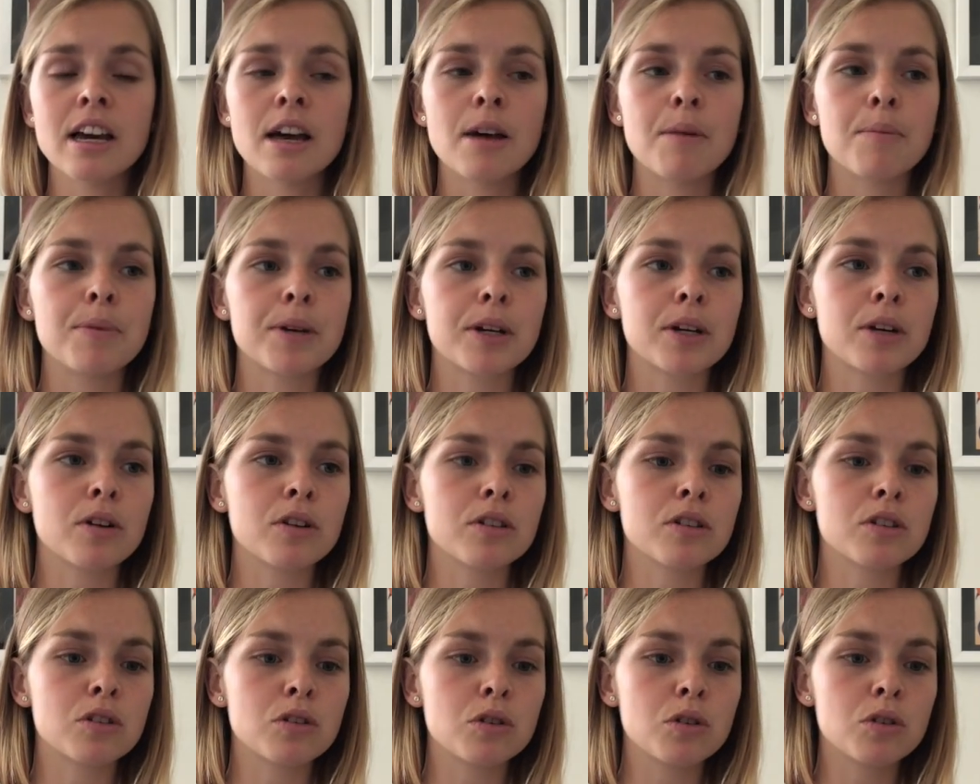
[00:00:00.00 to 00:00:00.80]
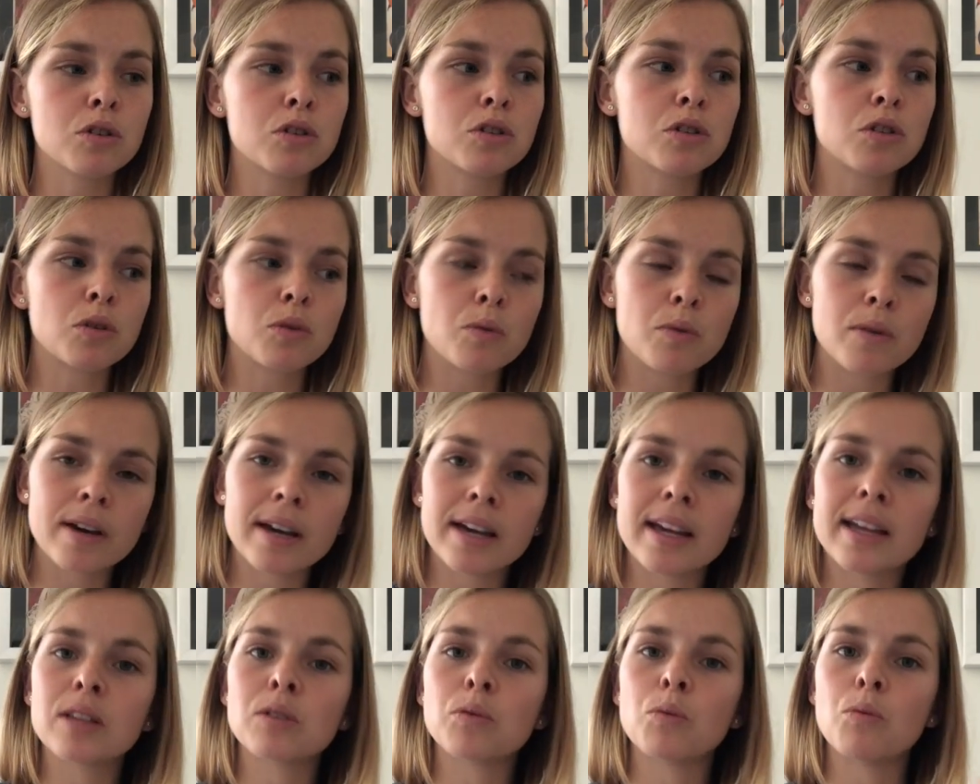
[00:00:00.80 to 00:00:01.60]
Because you're doing
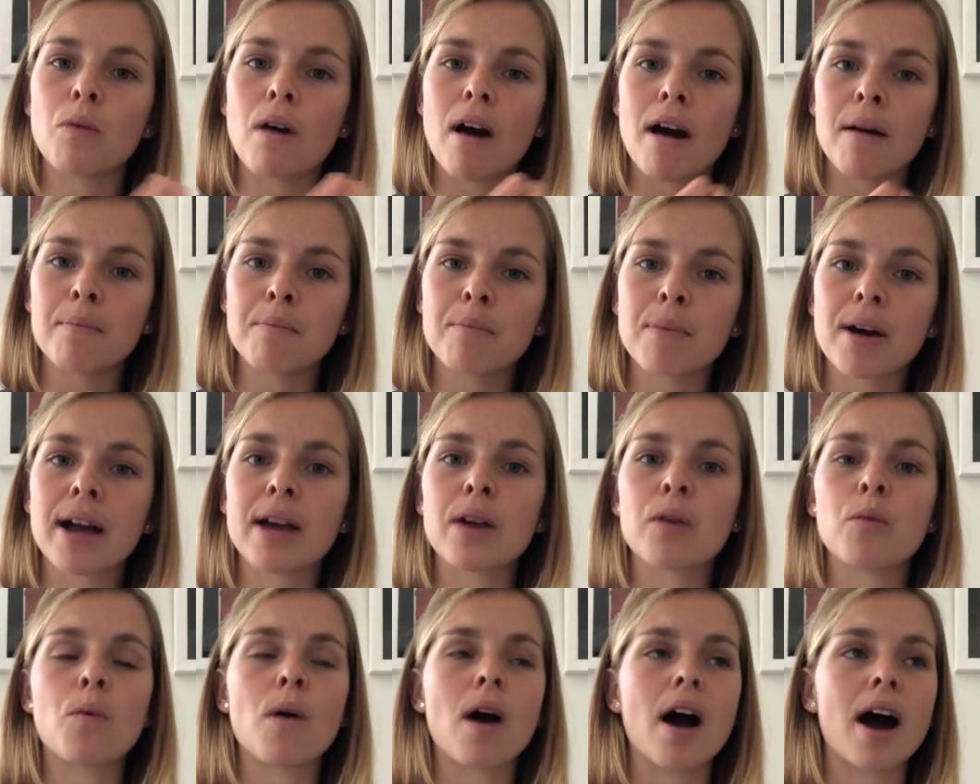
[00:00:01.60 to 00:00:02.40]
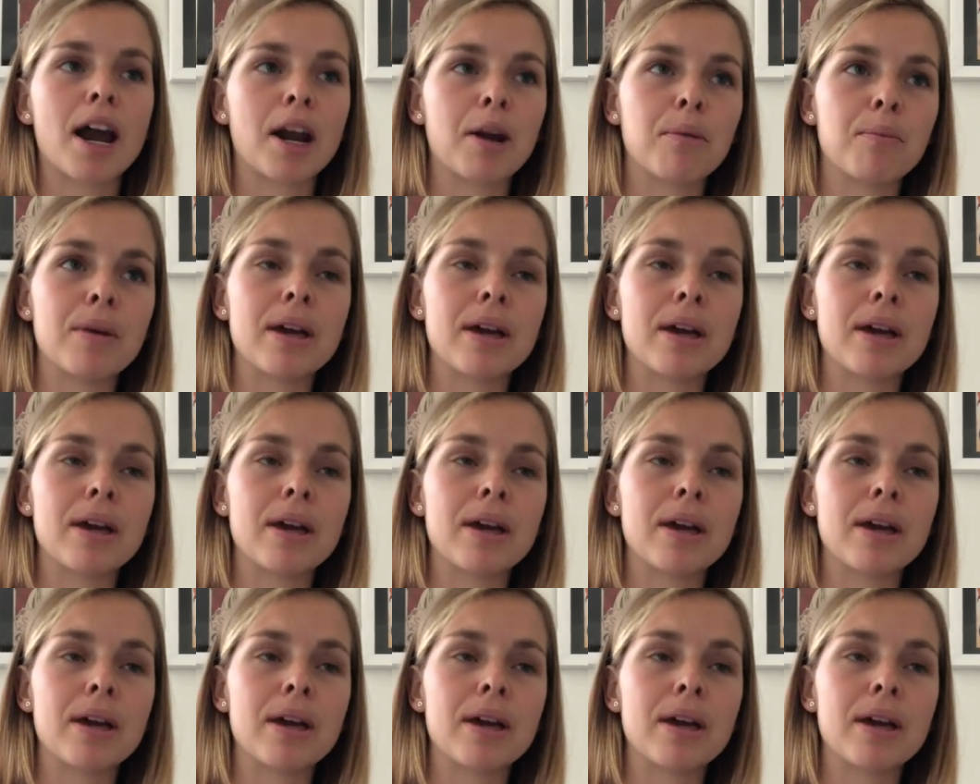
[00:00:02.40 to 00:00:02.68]
it one by one,